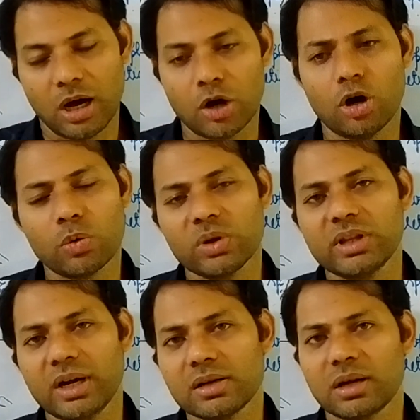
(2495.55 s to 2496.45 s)
Along
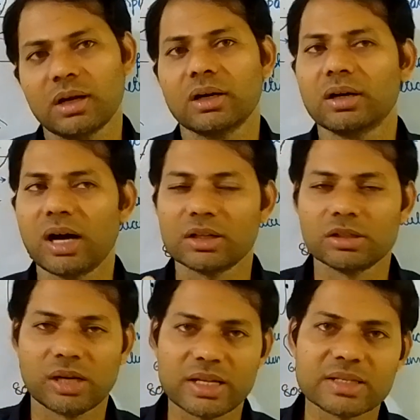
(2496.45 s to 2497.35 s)
with that,
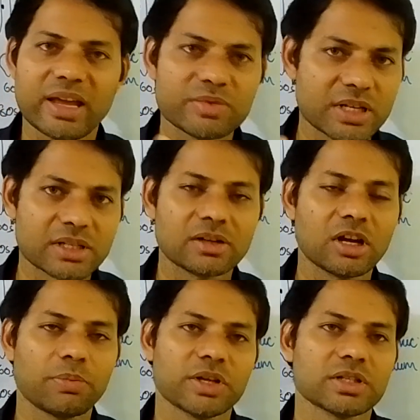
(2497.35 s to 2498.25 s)
other enzymes
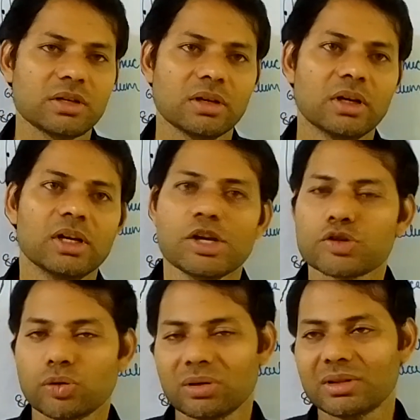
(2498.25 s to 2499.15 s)
etc. are present.
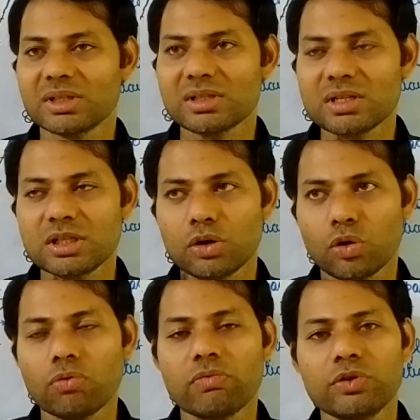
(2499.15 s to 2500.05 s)
So this is the
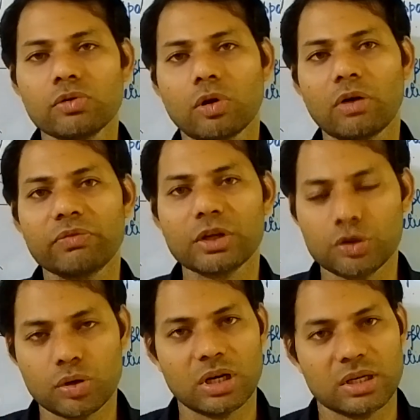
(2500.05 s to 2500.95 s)
overview of the
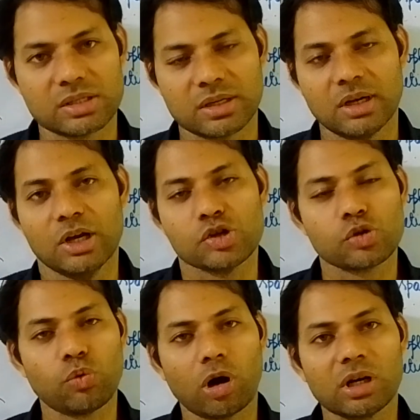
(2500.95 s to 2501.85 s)
nucleus.
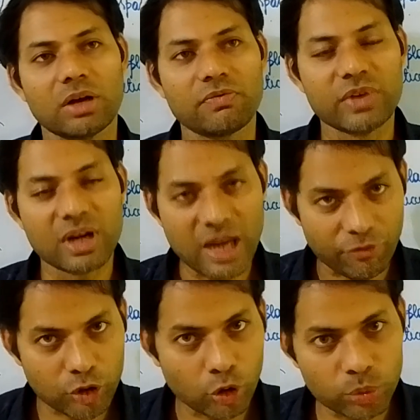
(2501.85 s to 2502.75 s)
So what are we
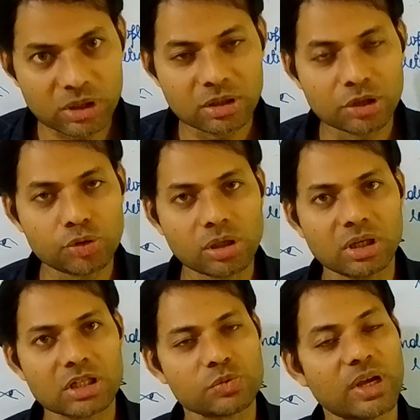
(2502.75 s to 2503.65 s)
left out within the
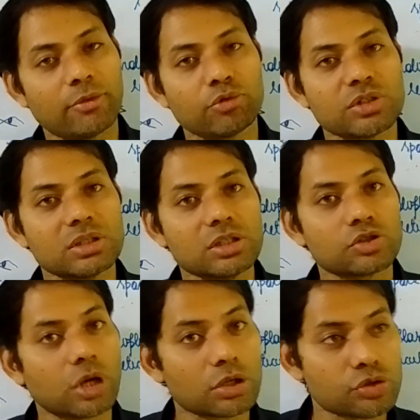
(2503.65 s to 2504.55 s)
nucleus? We have to see the
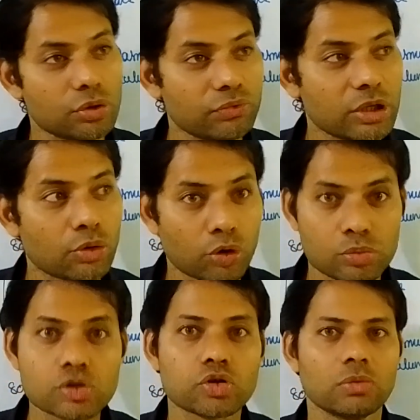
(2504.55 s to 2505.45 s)
structure of the
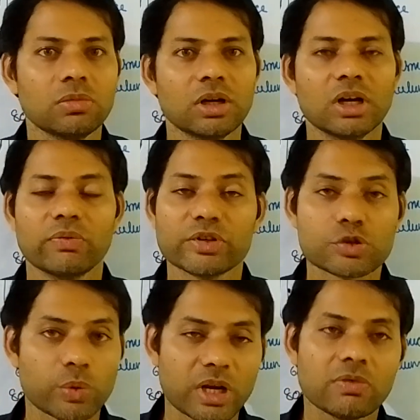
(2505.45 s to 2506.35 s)
chromosome, which
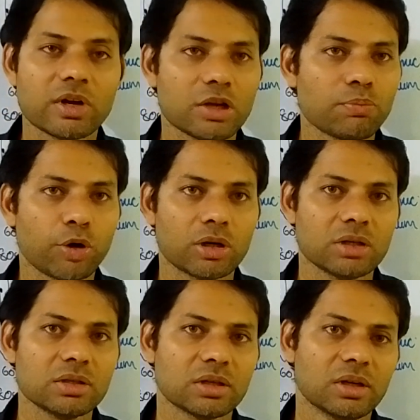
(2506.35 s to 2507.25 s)
is very, very
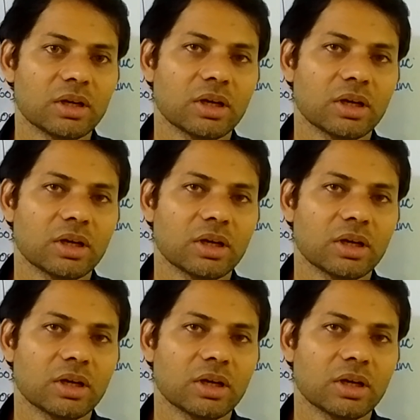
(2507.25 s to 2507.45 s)
important.